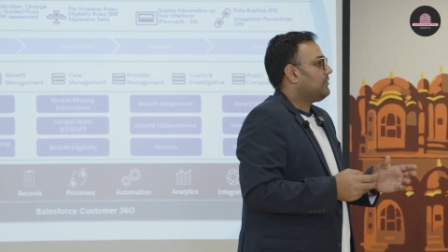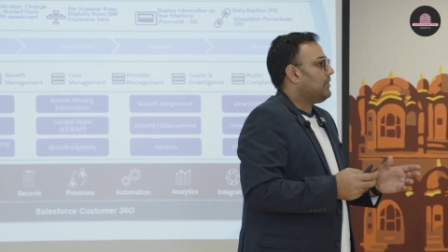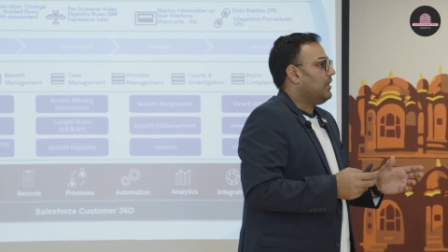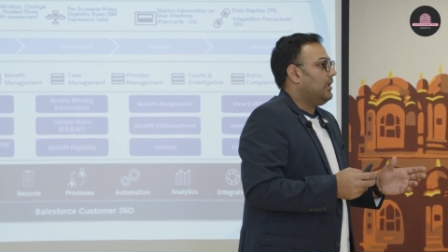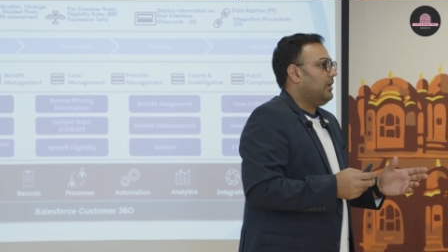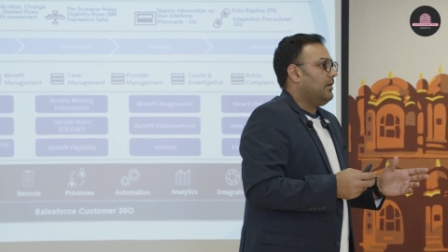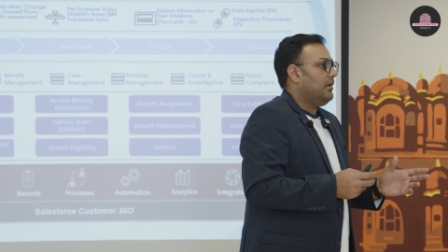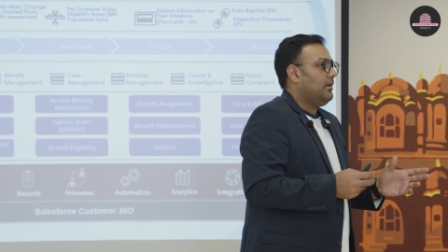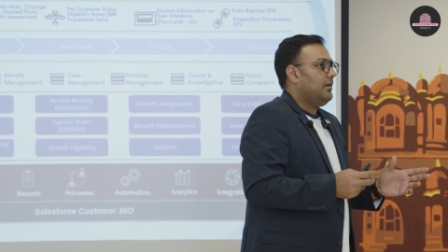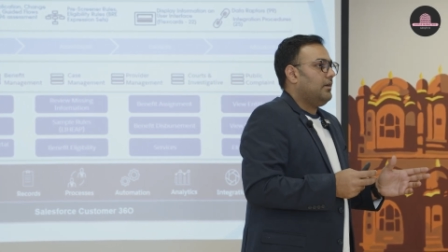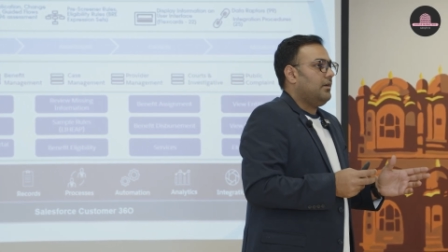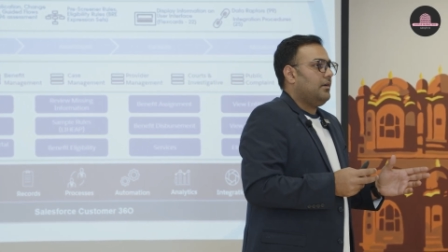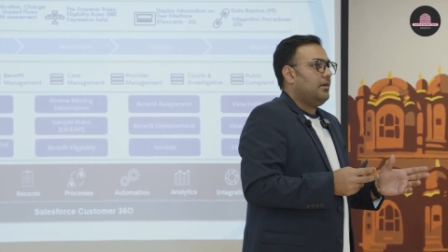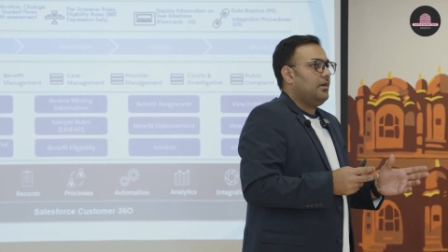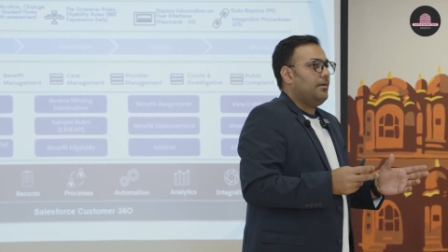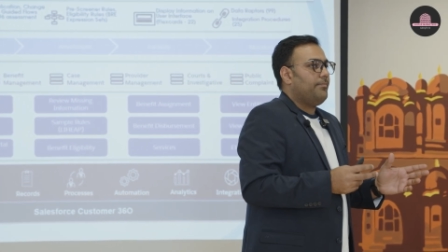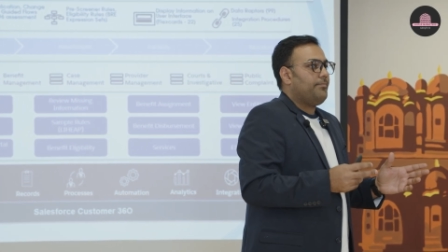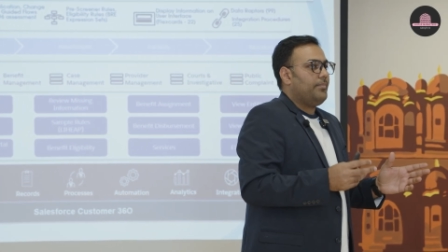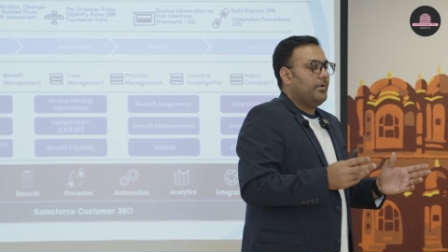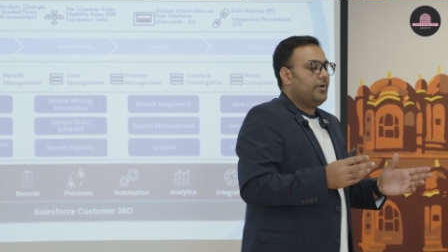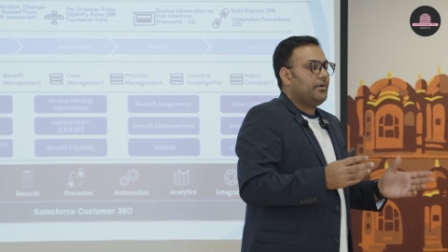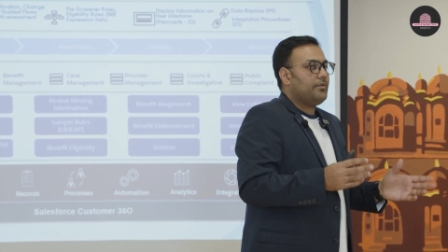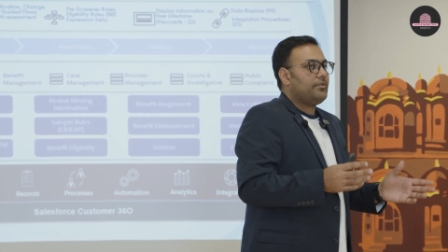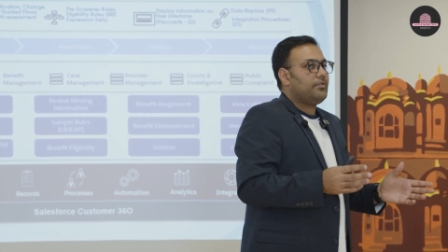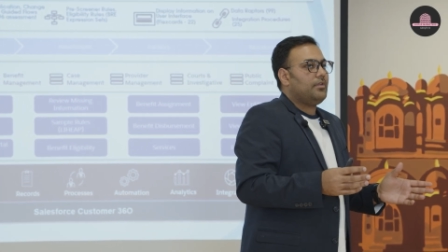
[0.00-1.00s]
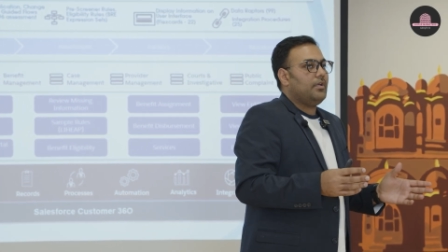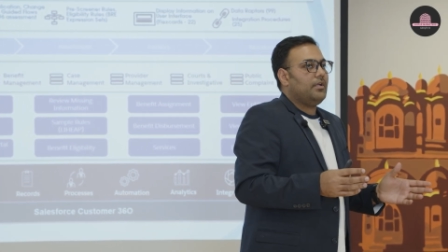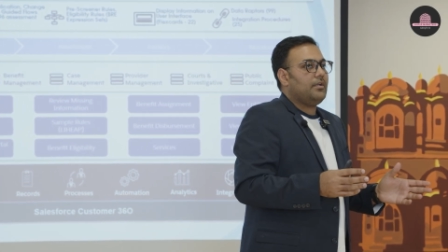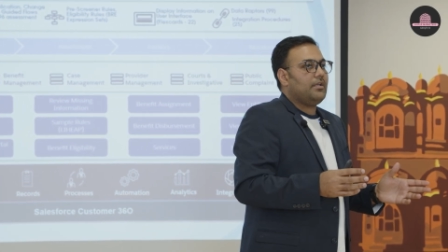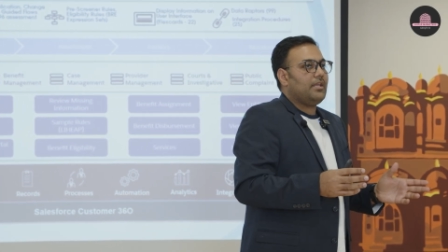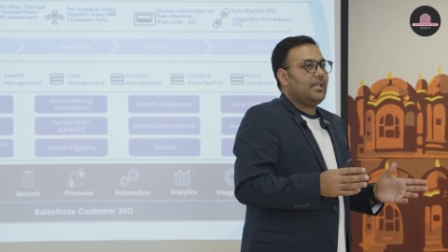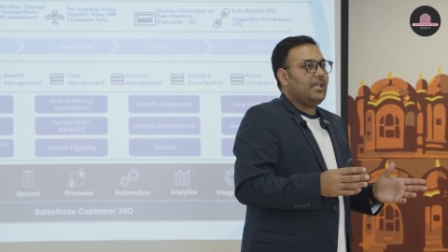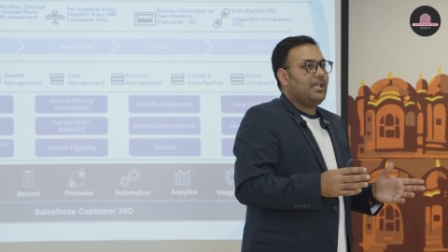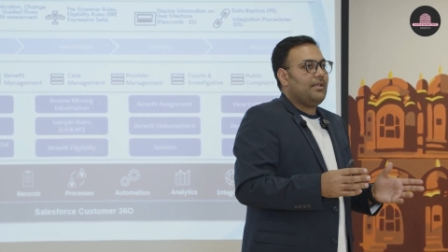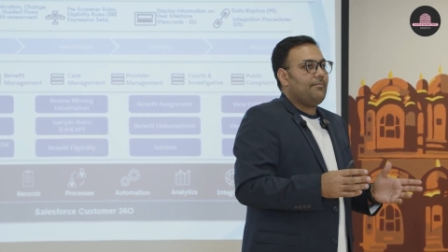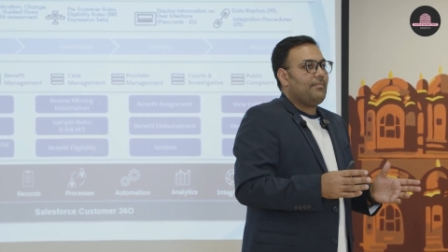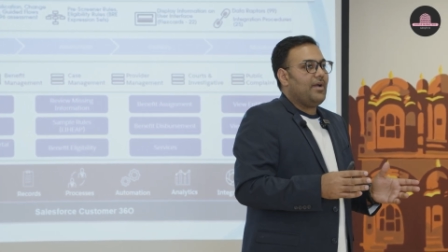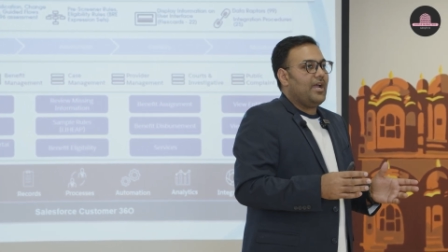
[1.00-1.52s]
a person,
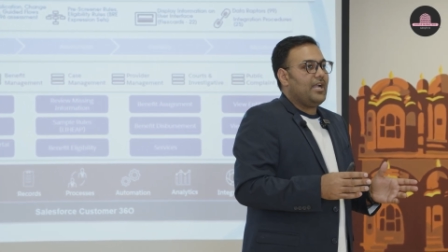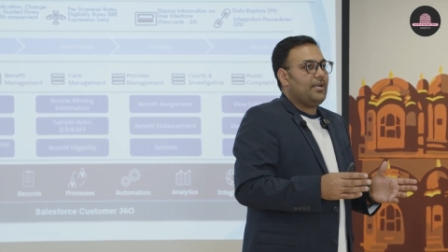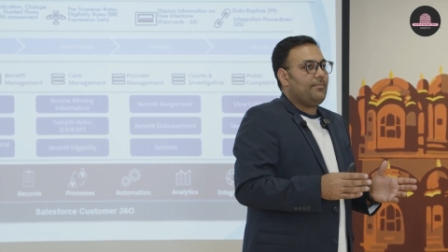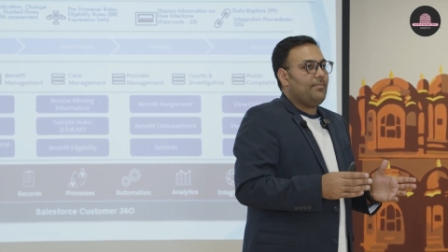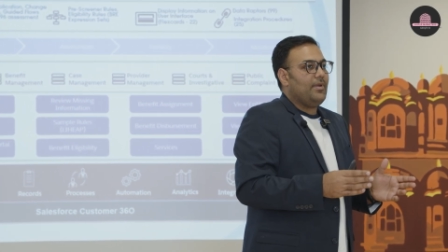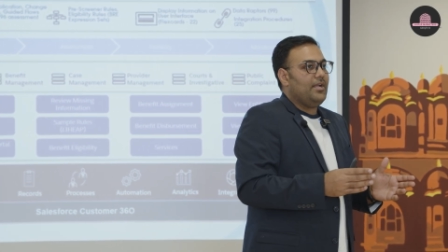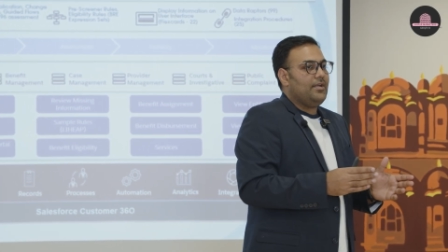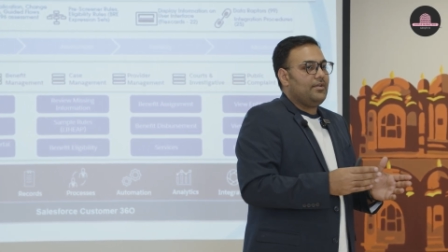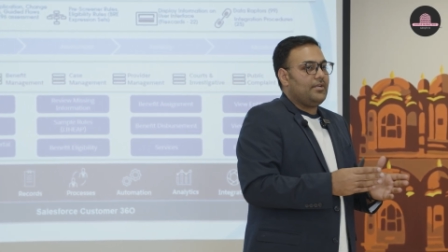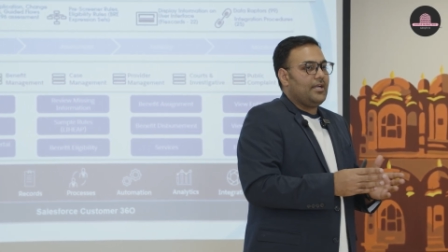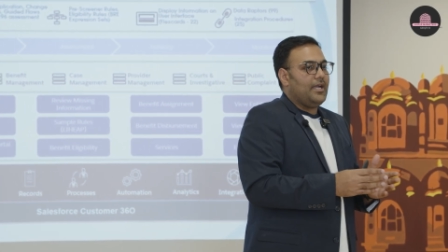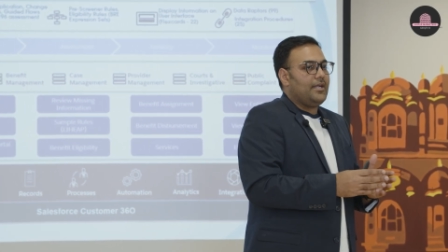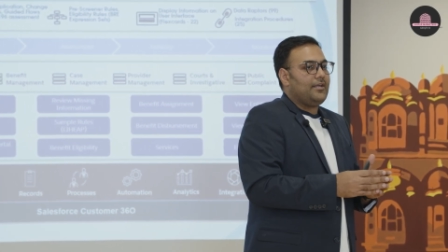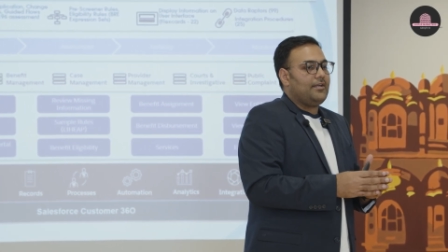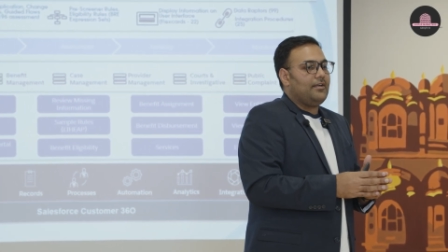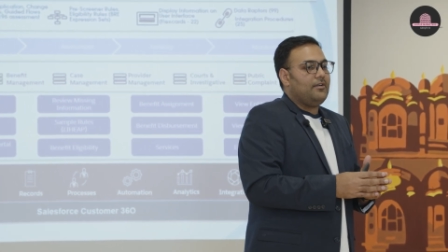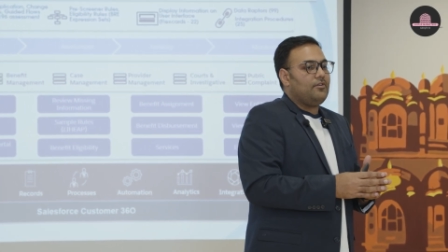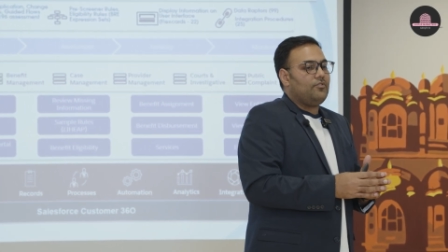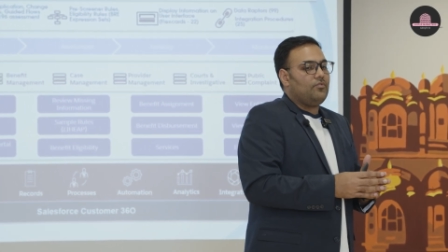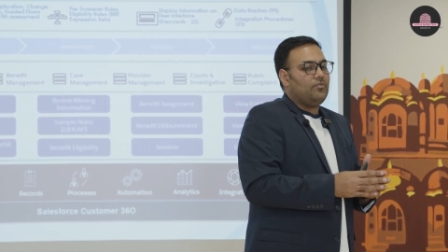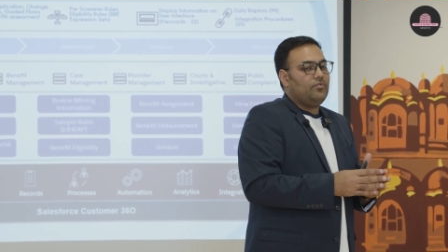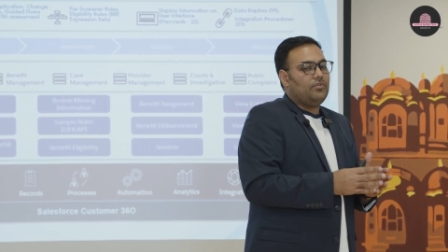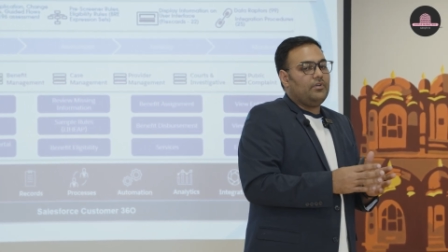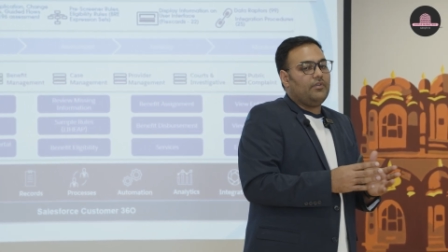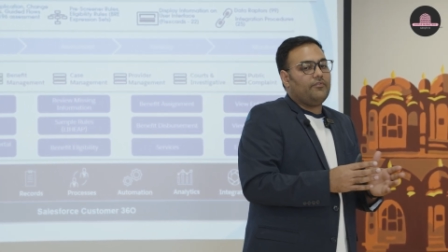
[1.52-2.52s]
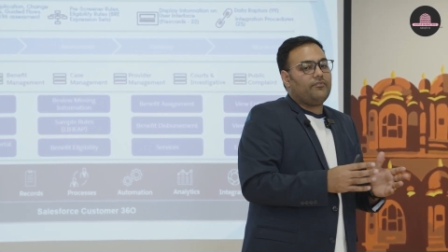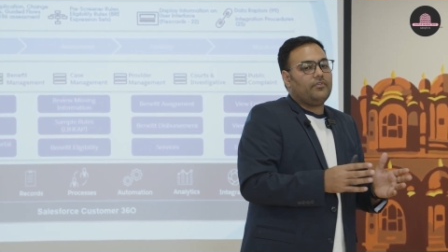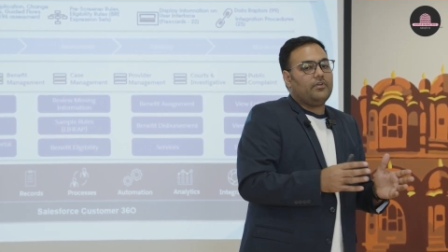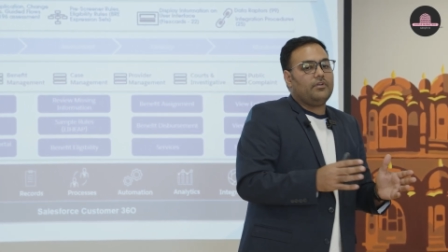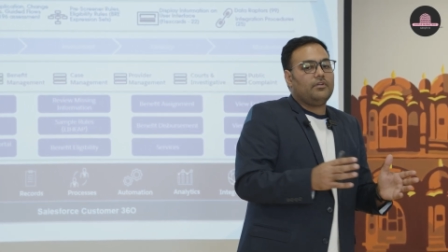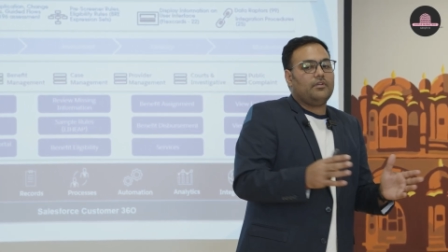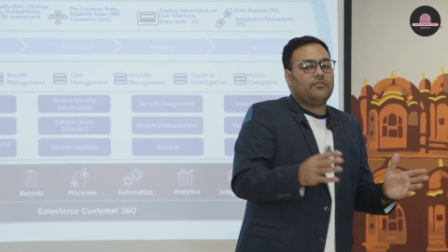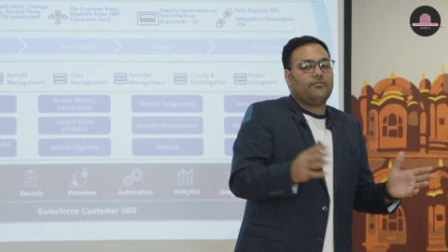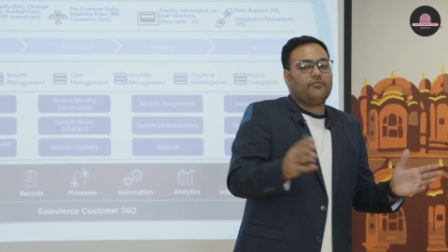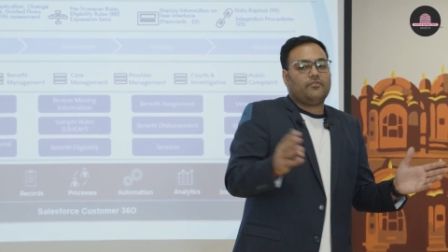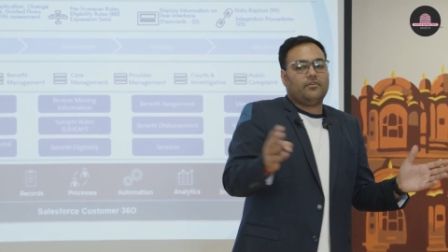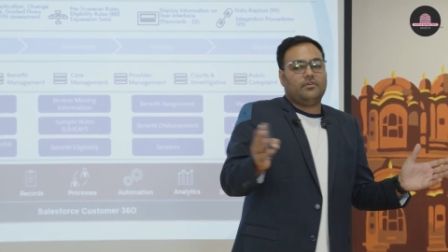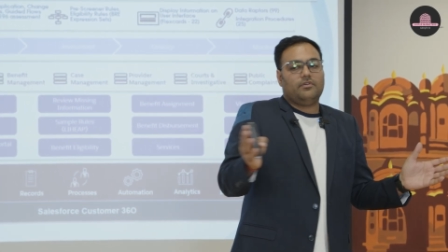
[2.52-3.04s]
he might be entitled to
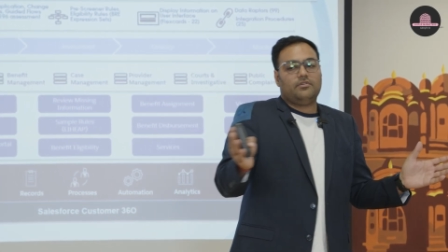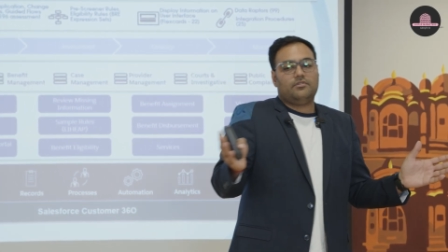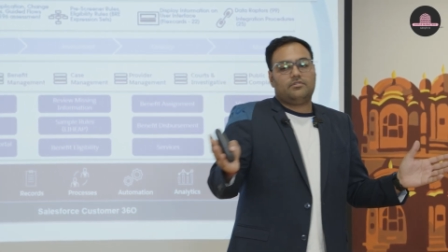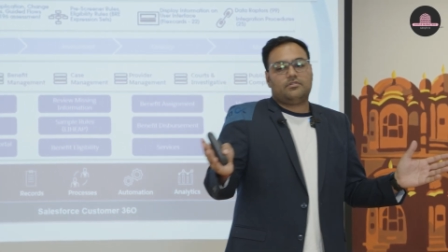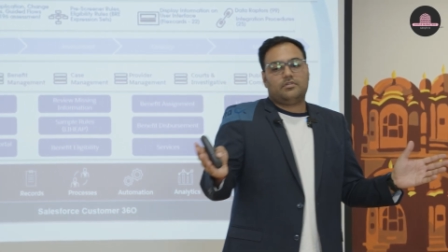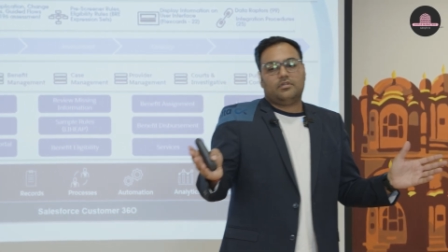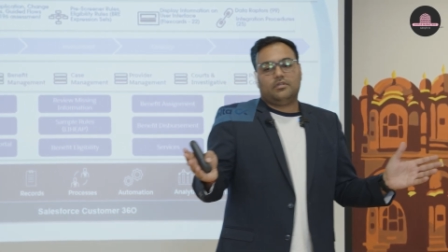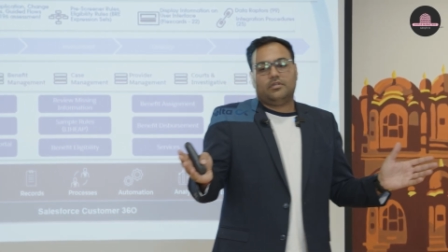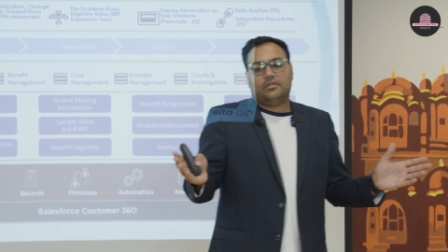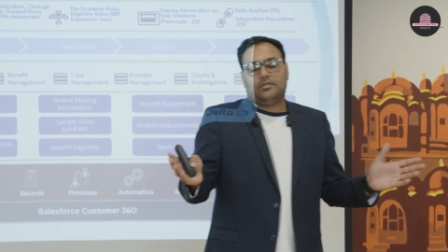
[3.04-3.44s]
different